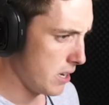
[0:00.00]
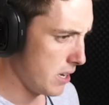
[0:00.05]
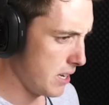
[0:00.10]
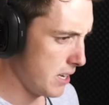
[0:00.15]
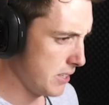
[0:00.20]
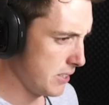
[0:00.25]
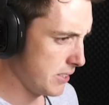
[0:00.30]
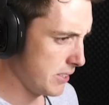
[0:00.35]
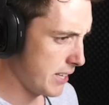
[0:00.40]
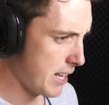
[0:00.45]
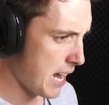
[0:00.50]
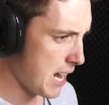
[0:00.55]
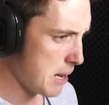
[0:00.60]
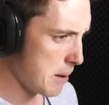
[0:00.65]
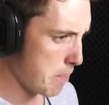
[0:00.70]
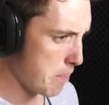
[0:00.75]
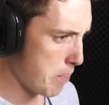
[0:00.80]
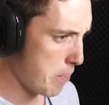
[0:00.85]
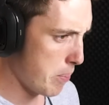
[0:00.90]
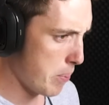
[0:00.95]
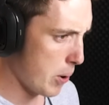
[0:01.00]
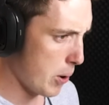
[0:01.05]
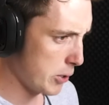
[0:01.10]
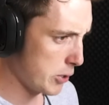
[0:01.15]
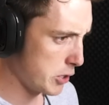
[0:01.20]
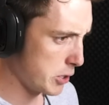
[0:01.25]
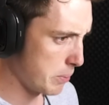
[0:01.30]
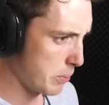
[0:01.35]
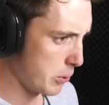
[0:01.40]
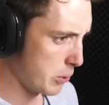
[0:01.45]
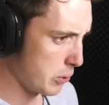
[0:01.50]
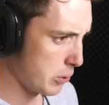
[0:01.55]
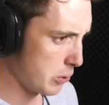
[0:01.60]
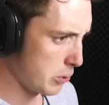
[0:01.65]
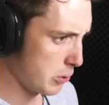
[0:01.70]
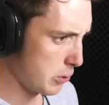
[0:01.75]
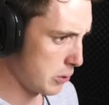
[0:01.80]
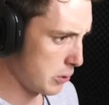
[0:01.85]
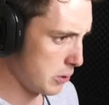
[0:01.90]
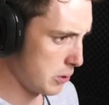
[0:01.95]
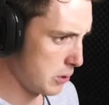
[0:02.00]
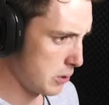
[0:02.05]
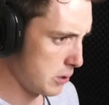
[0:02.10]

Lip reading: Is that possible?